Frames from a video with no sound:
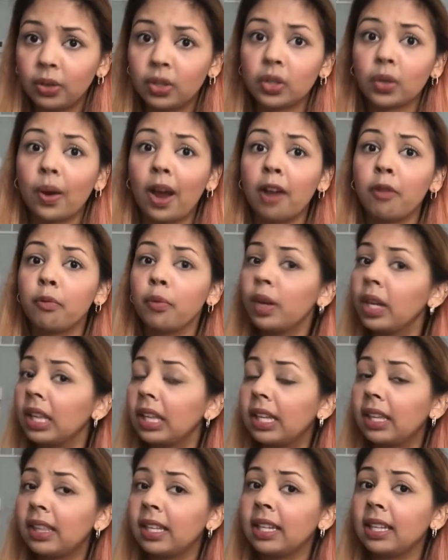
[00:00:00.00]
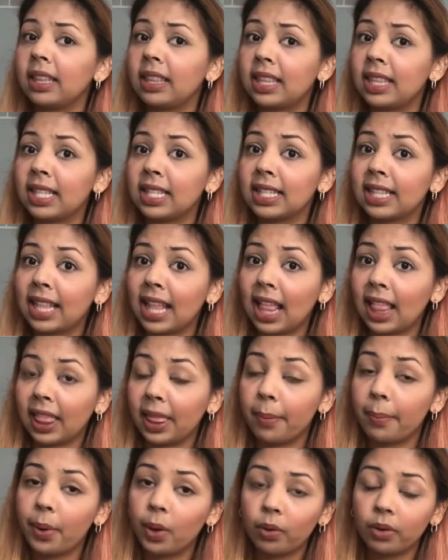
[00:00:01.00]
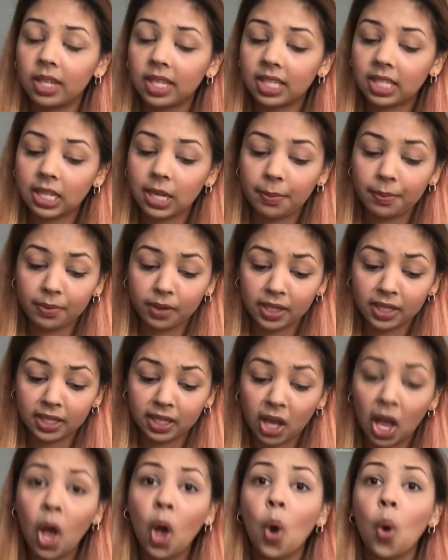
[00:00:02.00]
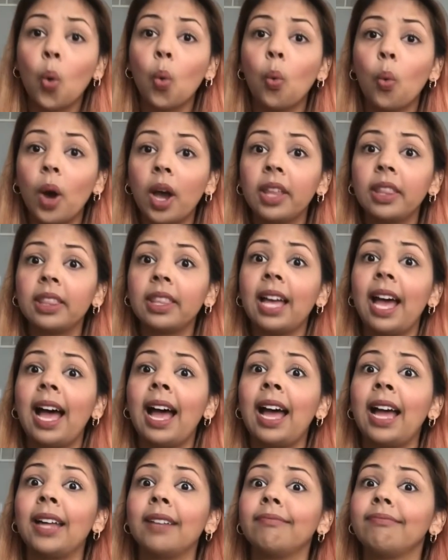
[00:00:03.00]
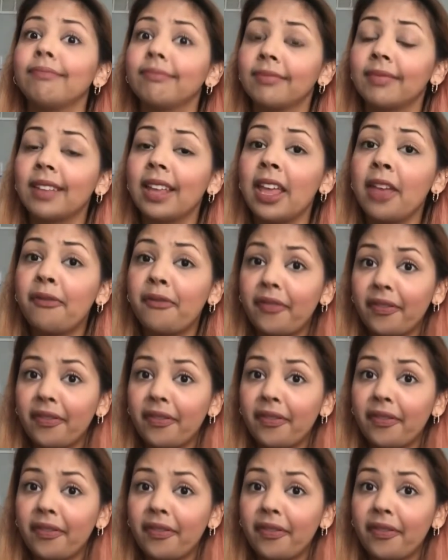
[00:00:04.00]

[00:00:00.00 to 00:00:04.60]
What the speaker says: So I really think the bonus tip is one that if